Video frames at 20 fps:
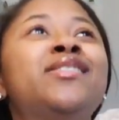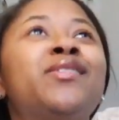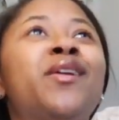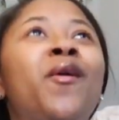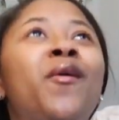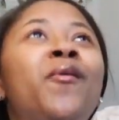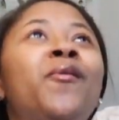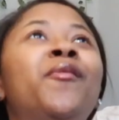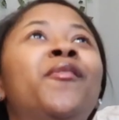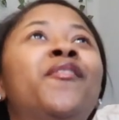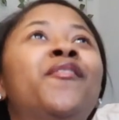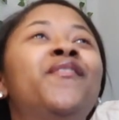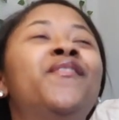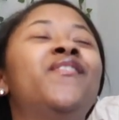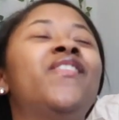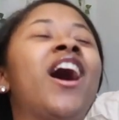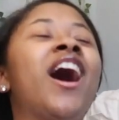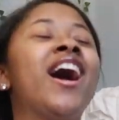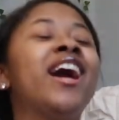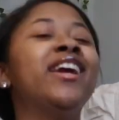so
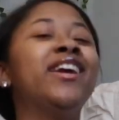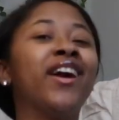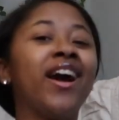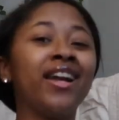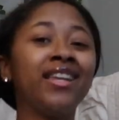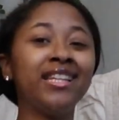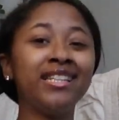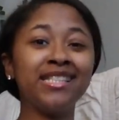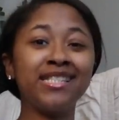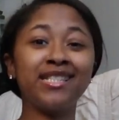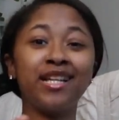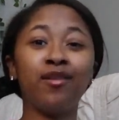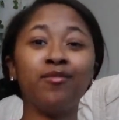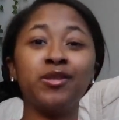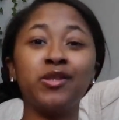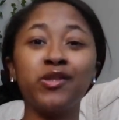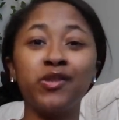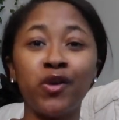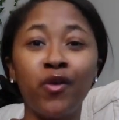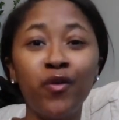fire. I think this top
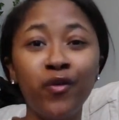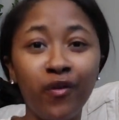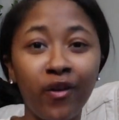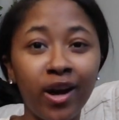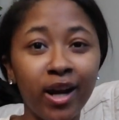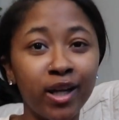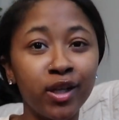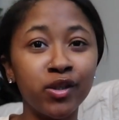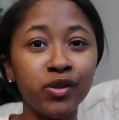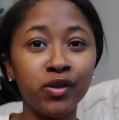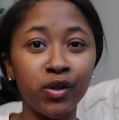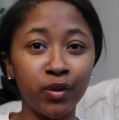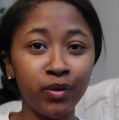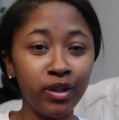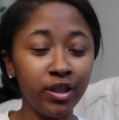is so fire, so